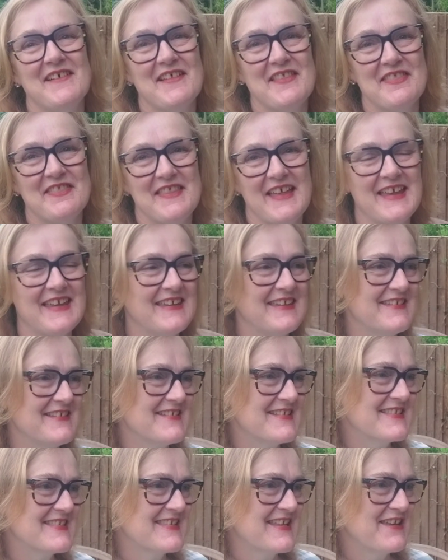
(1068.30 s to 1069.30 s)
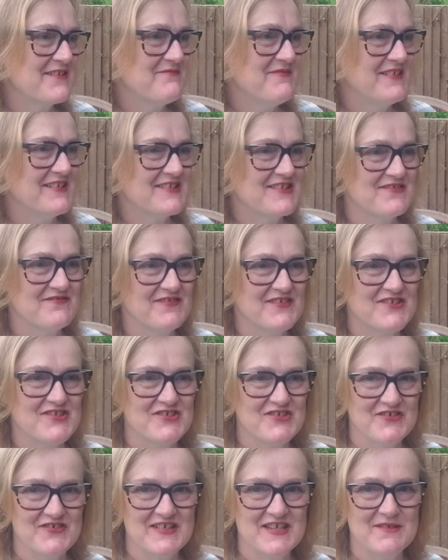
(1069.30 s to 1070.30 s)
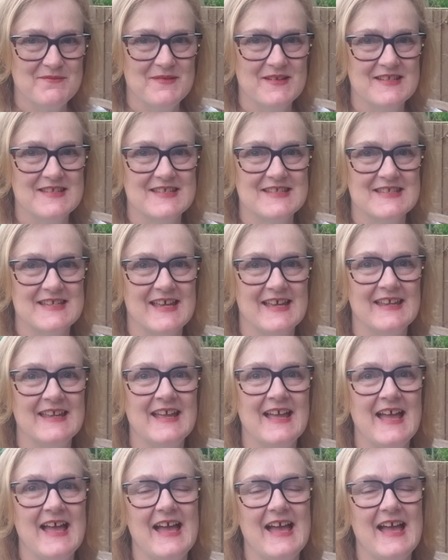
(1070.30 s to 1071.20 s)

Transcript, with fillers: Well, thank you so much for joining me today,